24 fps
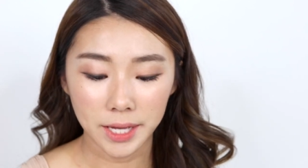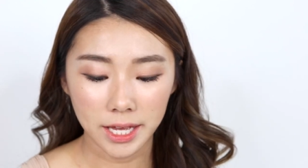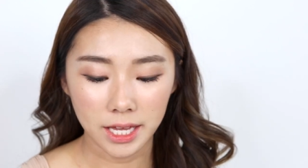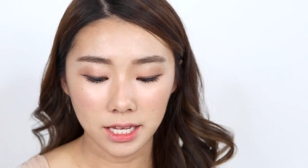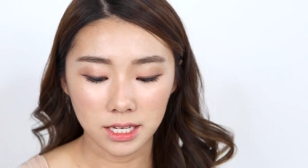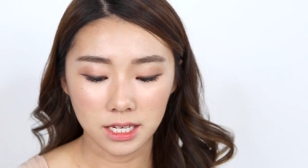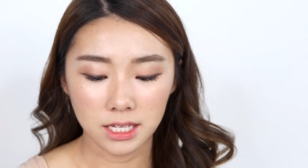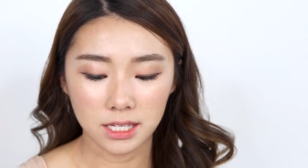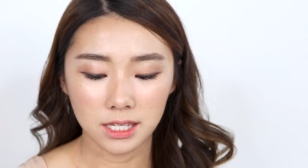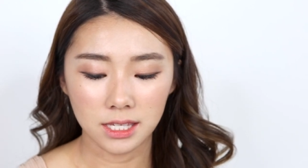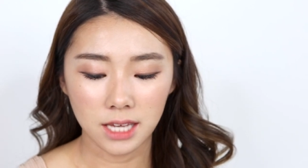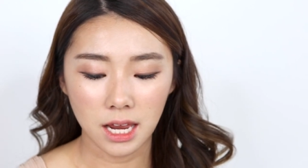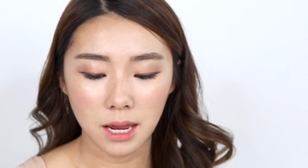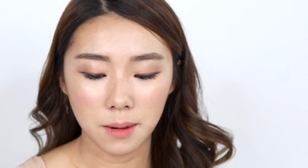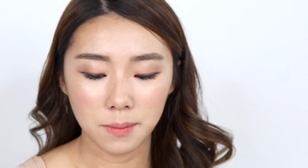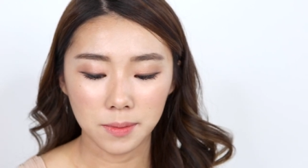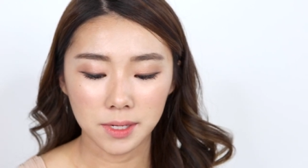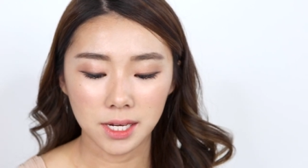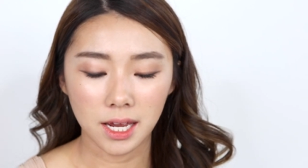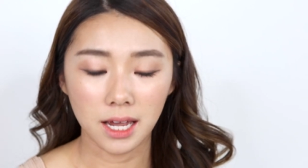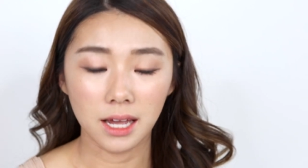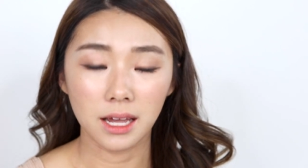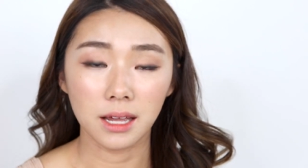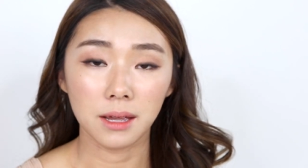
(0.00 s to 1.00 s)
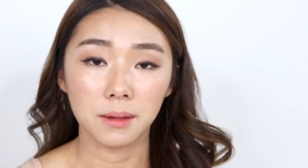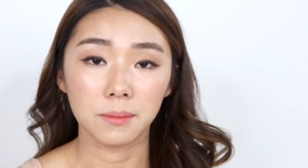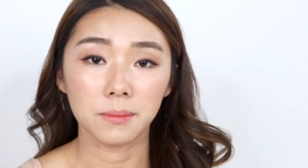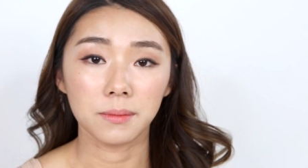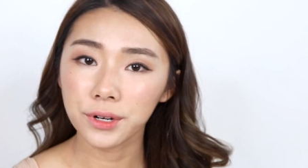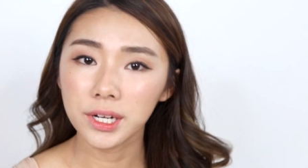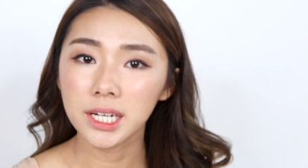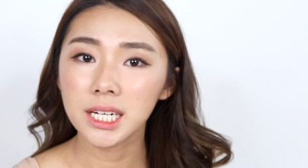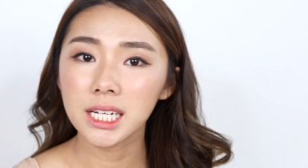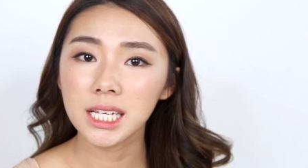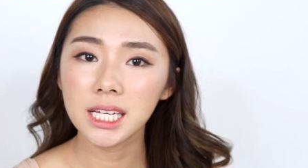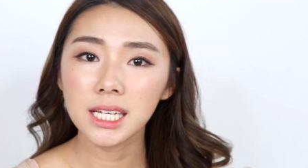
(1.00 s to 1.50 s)
but at the same time,
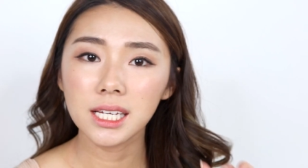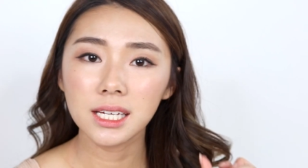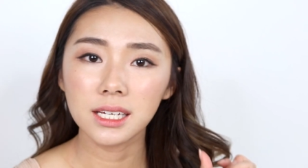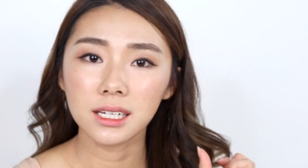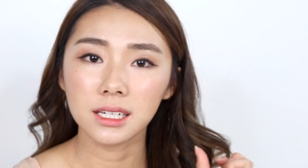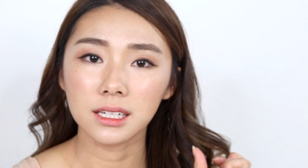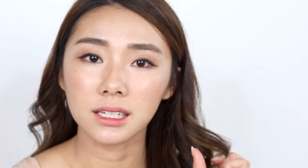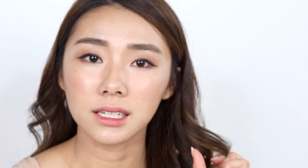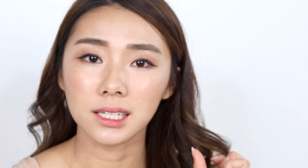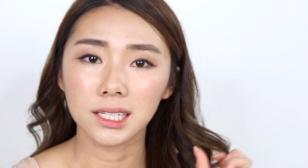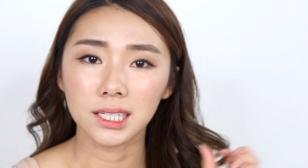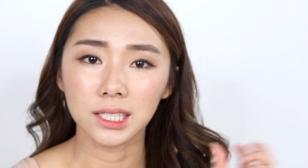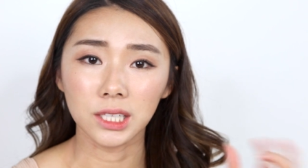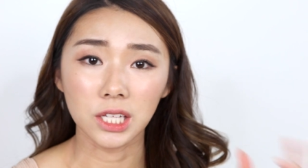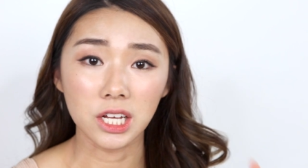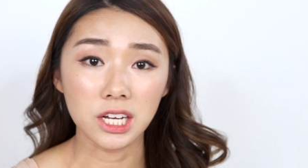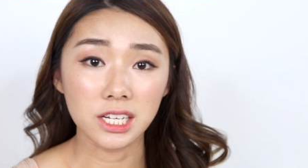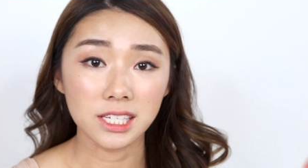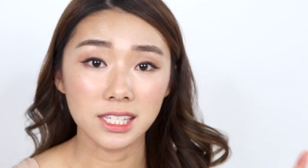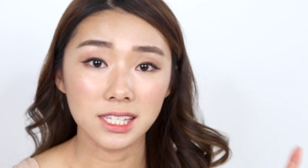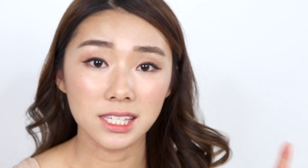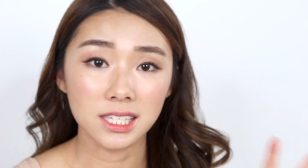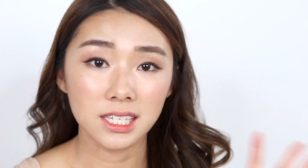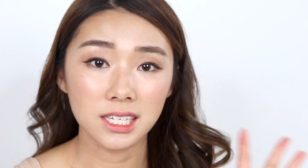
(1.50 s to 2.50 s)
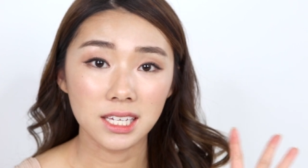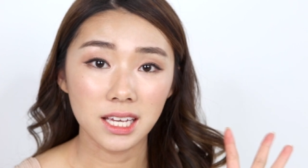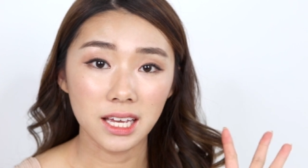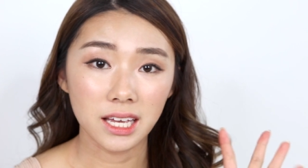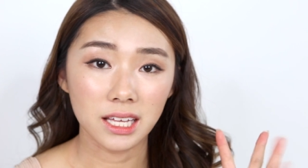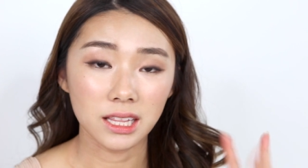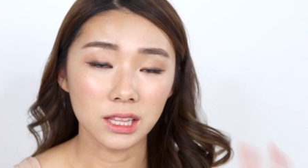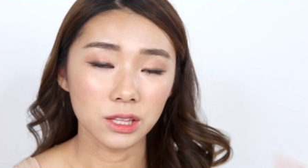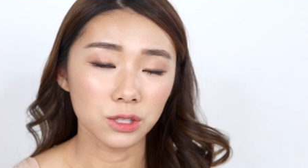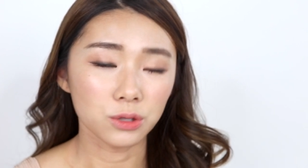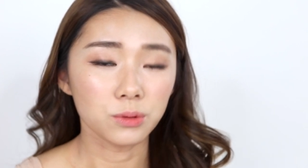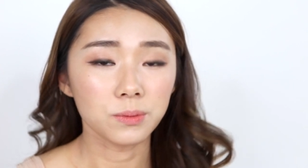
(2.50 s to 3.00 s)
pretty glossy
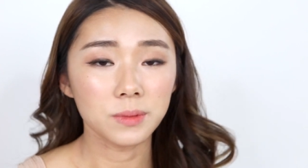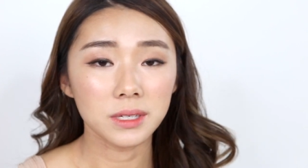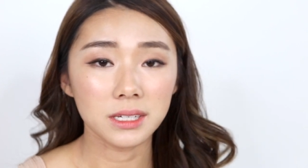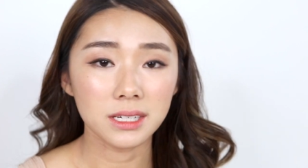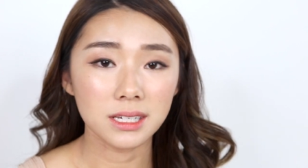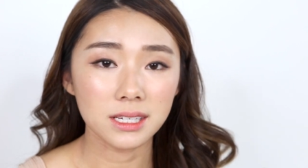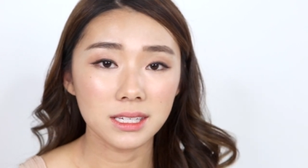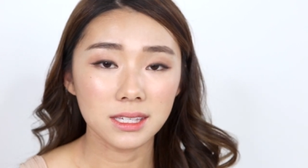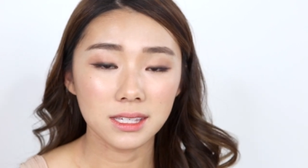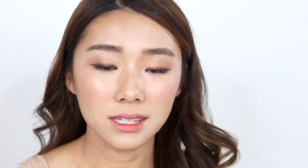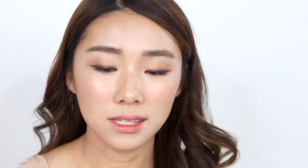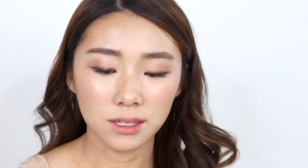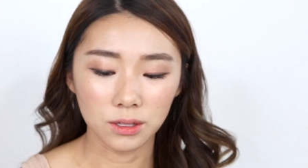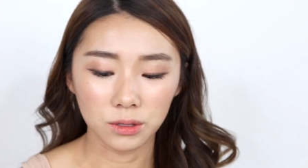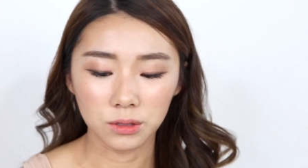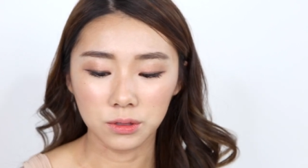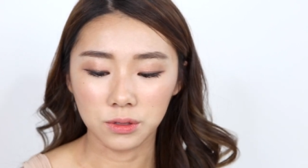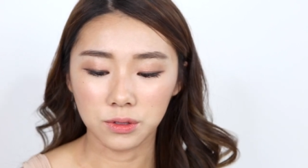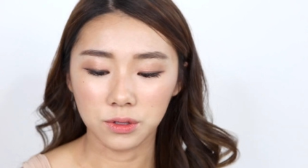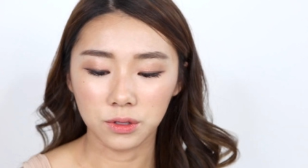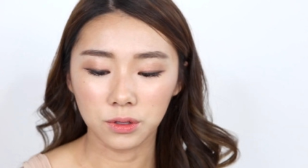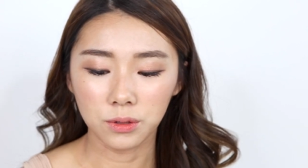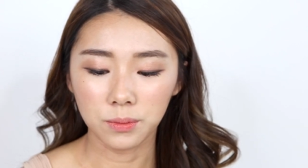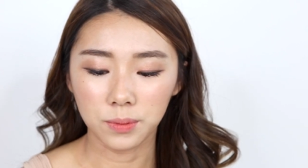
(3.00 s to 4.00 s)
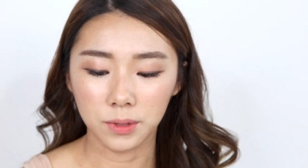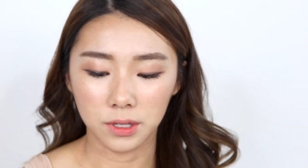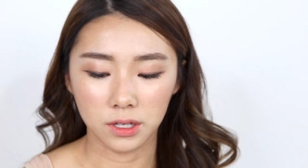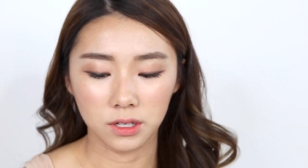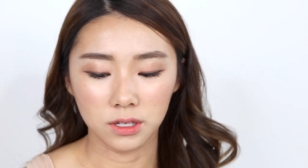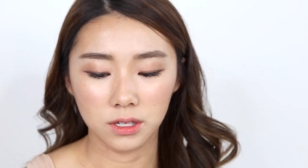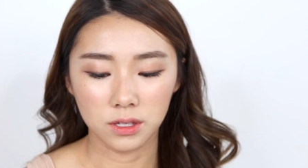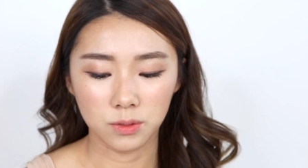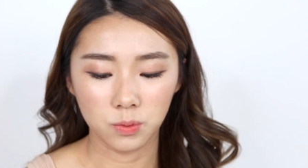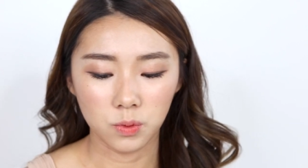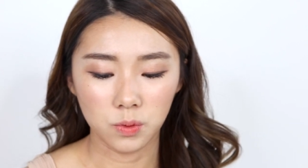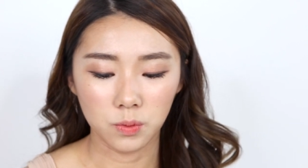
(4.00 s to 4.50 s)
and luminous also
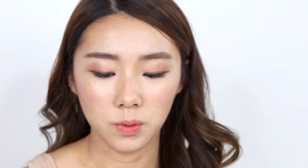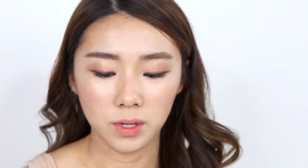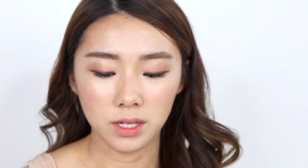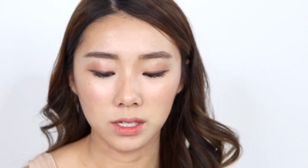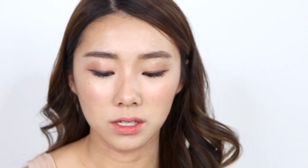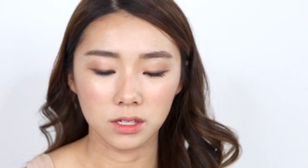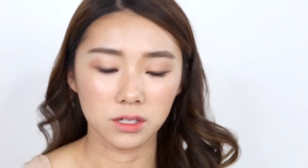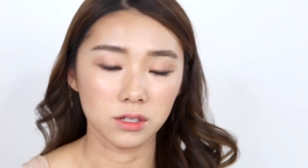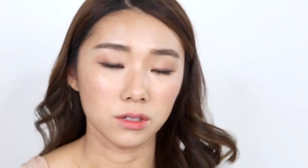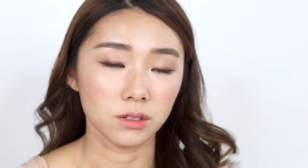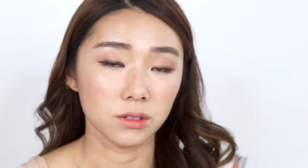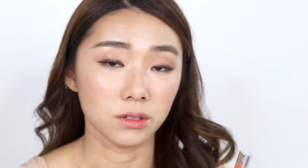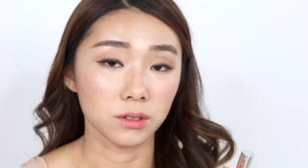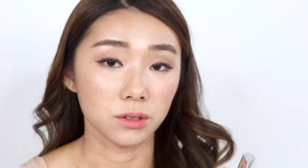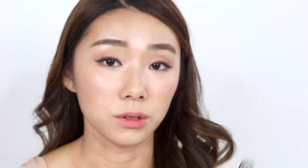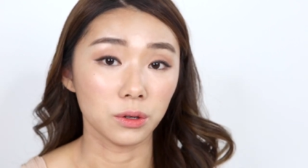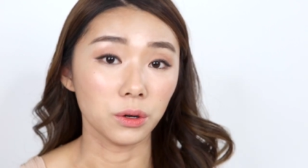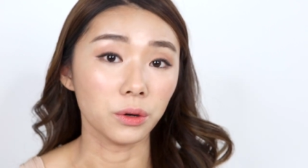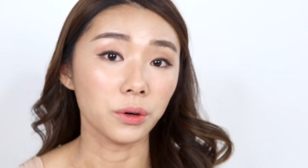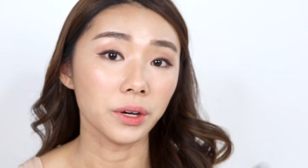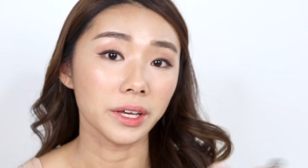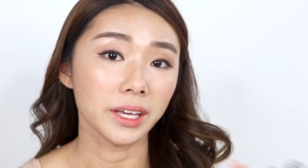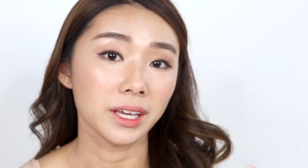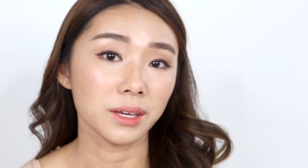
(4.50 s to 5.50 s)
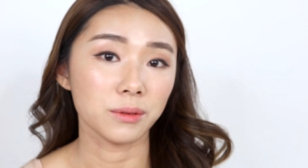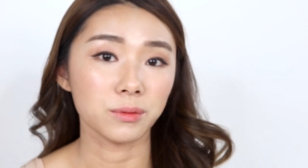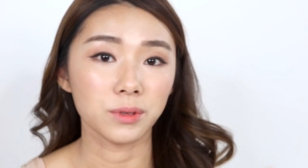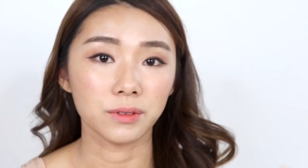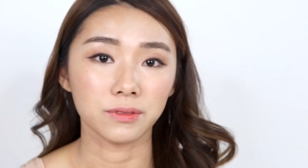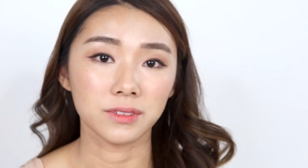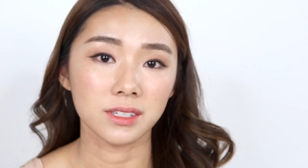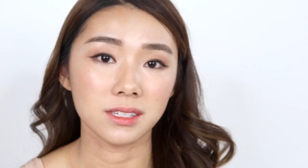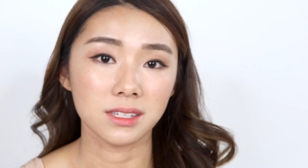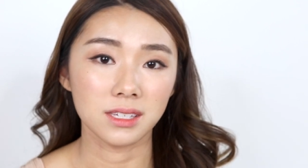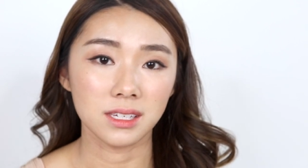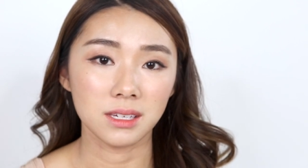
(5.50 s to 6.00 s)
because we want to go ahead
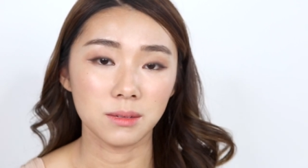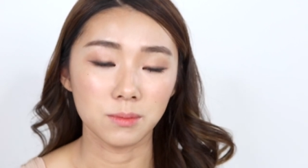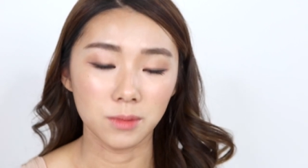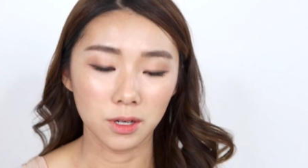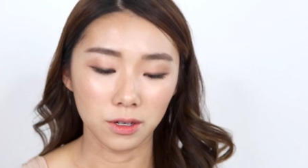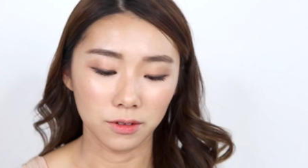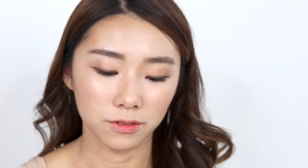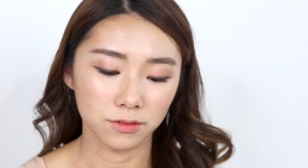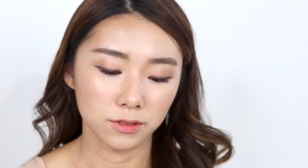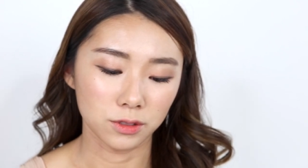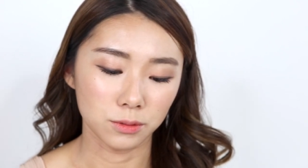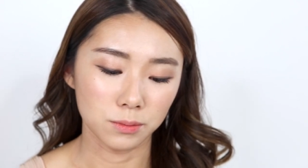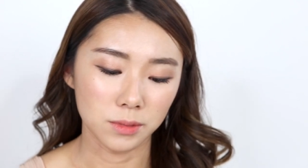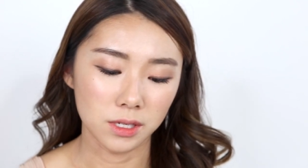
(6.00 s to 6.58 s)
with the theme of